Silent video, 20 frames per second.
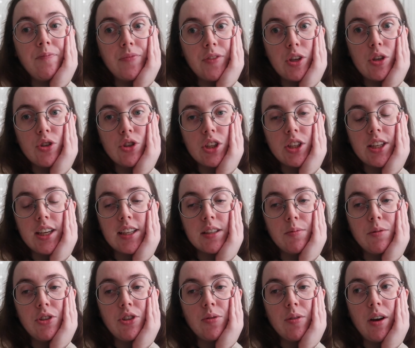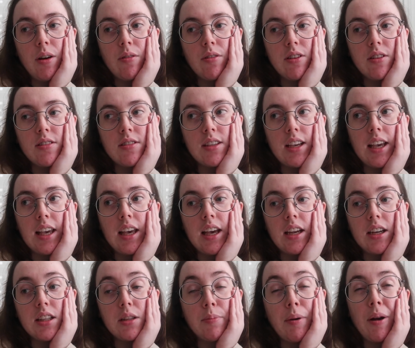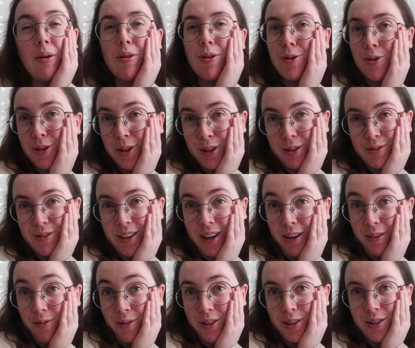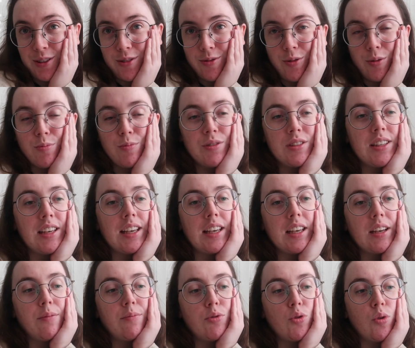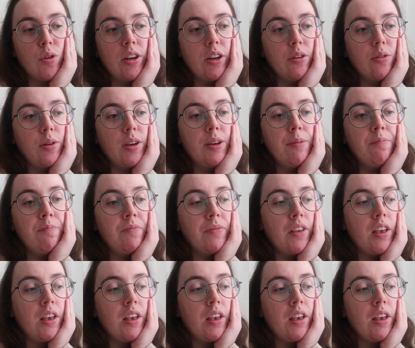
usually takes me two hours and the power usually goes out when it storms like tornadoy